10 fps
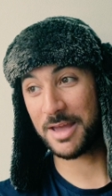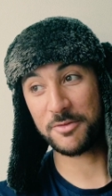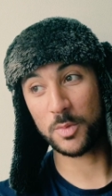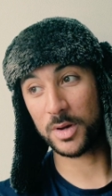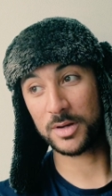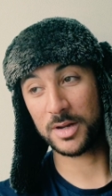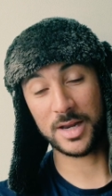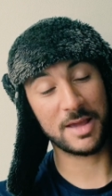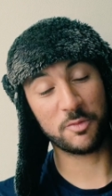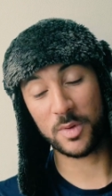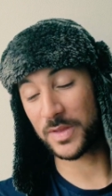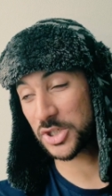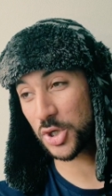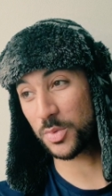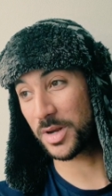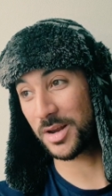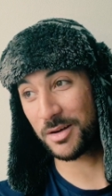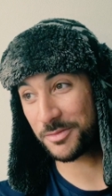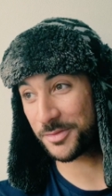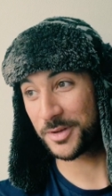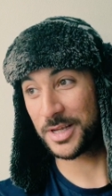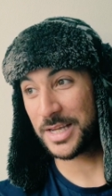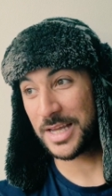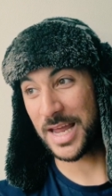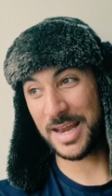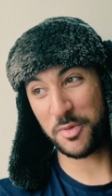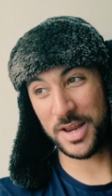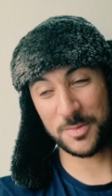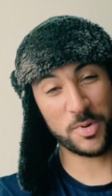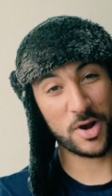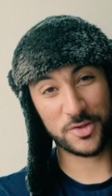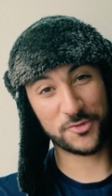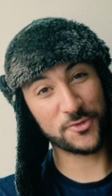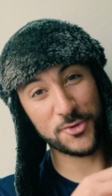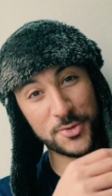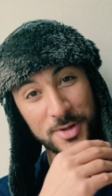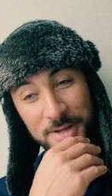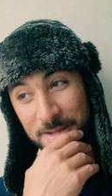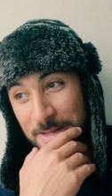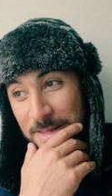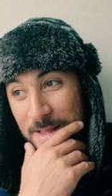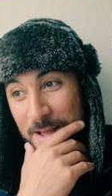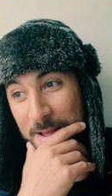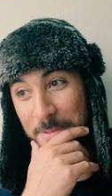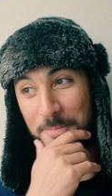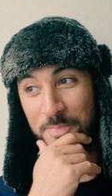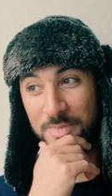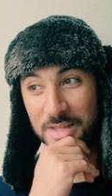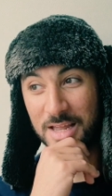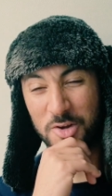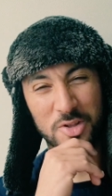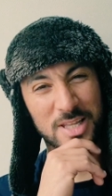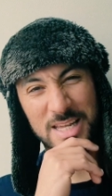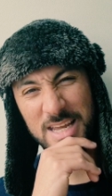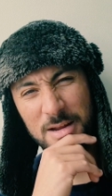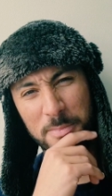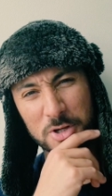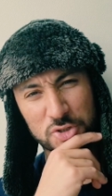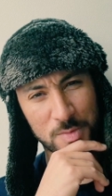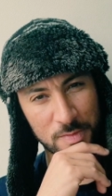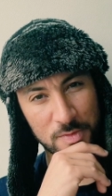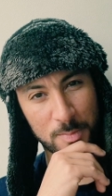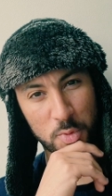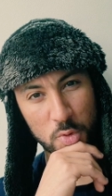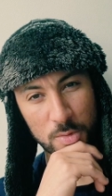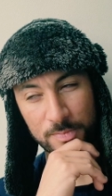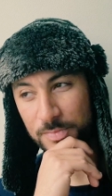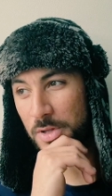everyone and everyone that's shown the love and everyone that's passed through um, and constantly hitting up our streams with support.